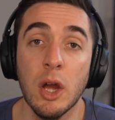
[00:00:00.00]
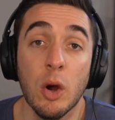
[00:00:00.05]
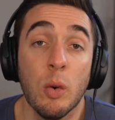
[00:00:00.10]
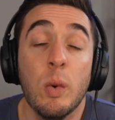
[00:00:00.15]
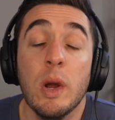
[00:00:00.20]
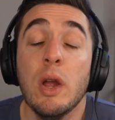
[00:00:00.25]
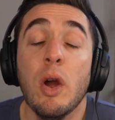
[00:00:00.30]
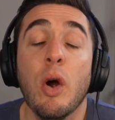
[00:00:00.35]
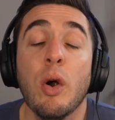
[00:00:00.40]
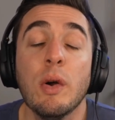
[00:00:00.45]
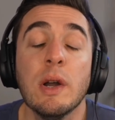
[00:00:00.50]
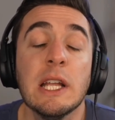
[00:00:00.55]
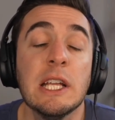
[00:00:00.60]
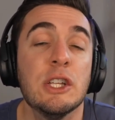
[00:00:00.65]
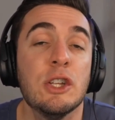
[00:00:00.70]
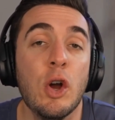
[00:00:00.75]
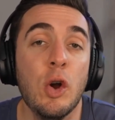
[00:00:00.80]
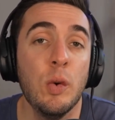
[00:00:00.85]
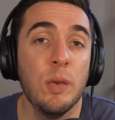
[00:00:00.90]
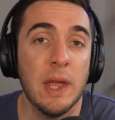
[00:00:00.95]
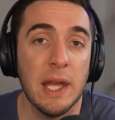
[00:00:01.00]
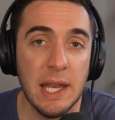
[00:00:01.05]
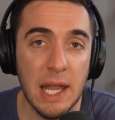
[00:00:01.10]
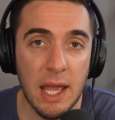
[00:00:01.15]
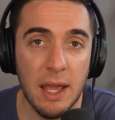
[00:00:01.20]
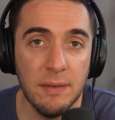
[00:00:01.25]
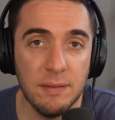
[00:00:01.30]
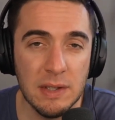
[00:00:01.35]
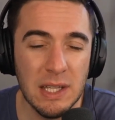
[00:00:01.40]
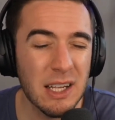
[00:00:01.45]
We already know that
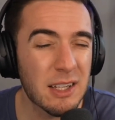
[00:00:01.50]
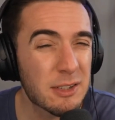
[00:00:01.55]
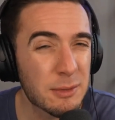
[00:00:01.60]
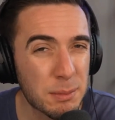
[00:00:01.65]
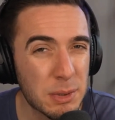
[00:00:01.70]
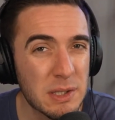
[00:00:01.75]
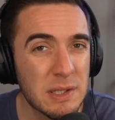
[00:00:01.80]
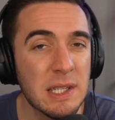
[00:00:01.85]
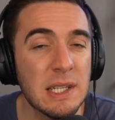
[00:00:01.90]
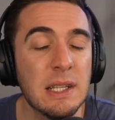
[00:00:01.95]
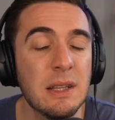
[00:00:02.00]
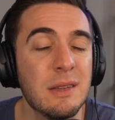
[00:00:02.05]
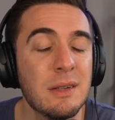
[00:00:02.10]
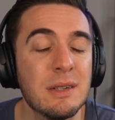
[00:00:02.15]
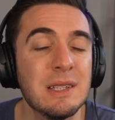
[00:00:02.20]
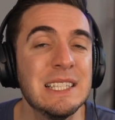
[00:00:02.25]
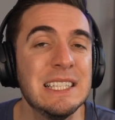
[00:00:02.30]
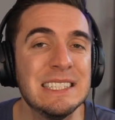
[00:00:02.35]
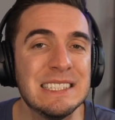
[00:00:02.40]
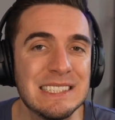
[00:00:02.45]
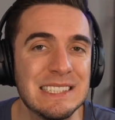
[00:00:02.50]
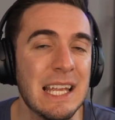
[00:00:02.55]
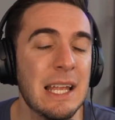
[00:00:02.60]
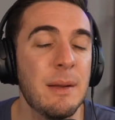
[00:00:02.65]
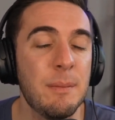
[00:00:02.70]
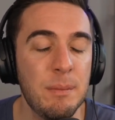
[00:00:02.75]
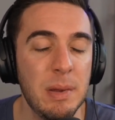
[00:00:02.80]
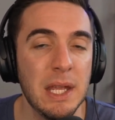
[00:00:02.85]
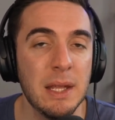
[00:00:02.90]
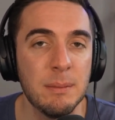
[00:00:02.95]
FTX, particularly
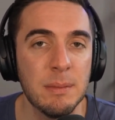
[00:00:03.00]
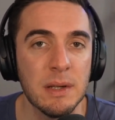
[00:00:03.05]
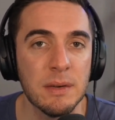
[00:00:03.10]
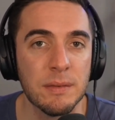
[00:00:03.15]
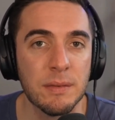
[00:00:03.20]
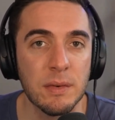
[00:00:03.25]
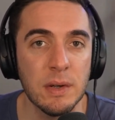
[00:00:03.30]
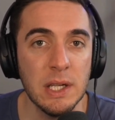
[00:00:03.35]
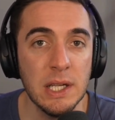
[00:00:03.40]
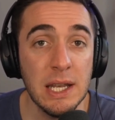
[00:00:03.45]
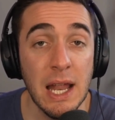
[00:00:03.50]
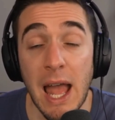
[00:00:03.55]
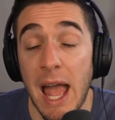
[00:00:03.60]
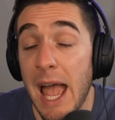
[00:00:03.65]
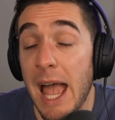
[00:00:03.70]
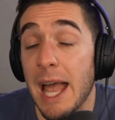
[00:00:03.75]
Sam Bankman Fried,